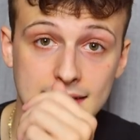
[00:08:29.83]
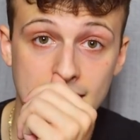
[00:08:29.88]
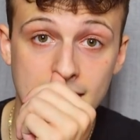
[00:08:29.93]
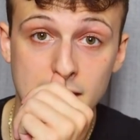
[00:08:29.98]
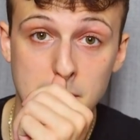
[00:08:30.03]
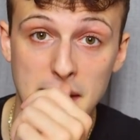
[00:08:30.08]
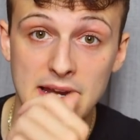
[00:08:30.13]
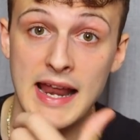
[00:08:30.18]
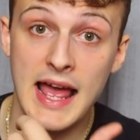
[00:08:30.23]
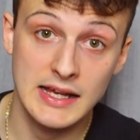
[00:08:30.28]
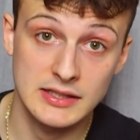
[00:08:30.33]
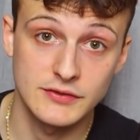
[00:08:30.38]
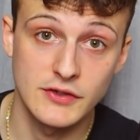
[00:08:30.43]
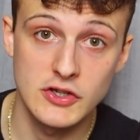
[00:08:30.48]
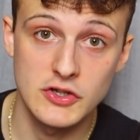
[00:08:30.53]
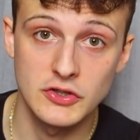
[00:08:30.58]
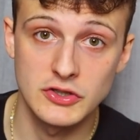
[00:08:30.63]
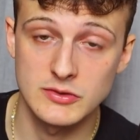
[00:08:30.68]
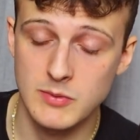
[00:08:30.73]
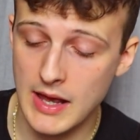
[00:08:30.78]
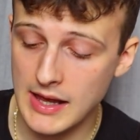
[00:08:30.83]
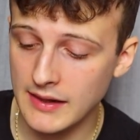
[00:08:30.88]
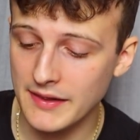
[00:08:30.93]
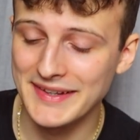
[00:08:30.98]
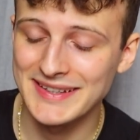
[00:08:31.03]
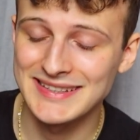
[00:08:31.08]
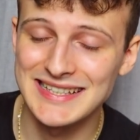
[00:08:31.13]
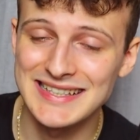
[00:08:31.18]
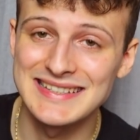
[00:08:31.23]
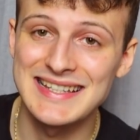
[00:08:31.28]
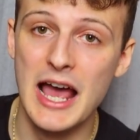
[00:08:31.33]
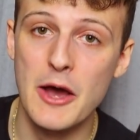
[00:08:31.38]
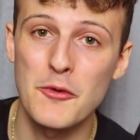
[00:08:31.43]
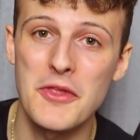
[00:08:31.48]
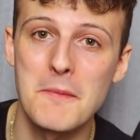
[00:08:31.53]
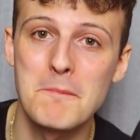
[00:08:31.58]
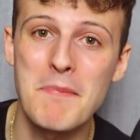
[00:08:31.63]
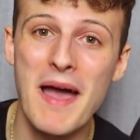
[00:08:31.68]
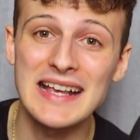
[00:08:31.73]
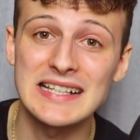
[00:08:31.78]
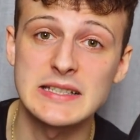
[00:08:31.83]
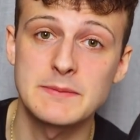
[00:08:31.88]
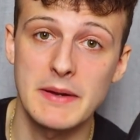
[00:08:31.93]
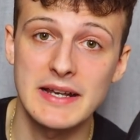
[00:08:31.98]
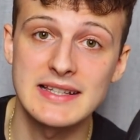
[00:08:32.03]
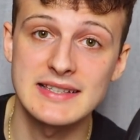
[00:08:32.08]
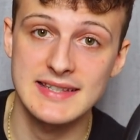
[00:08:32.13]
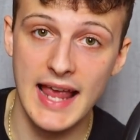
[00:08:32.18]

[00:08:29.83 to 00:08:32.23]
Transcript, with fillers: I done this in my last video as well. This is now the best bit